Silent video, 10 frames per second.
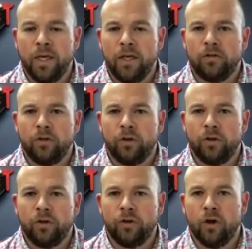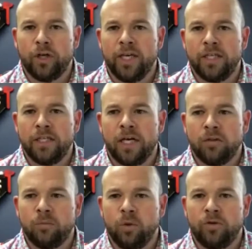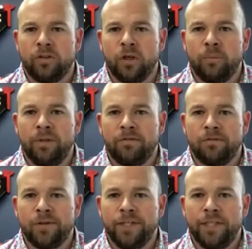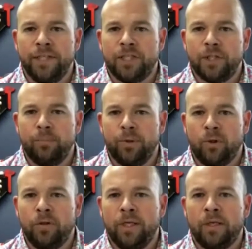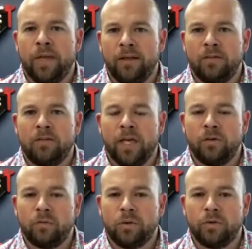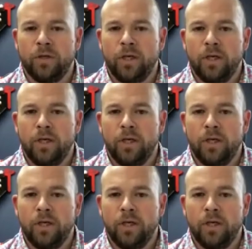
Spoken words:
So your hurricane deductible is going to be for each building that is scheduled.